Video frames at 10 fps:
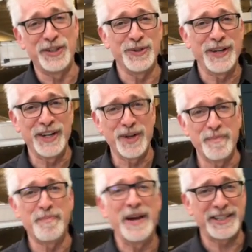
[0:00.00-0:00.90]
doing her
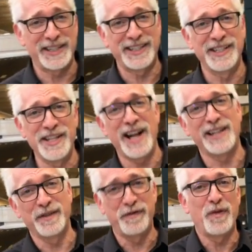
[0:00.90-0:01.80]
best
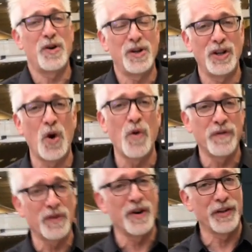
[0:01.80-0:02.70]
not to fall
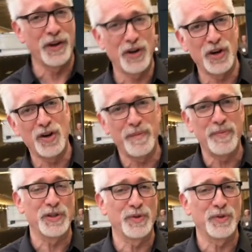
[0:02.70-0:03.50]
over on the curb.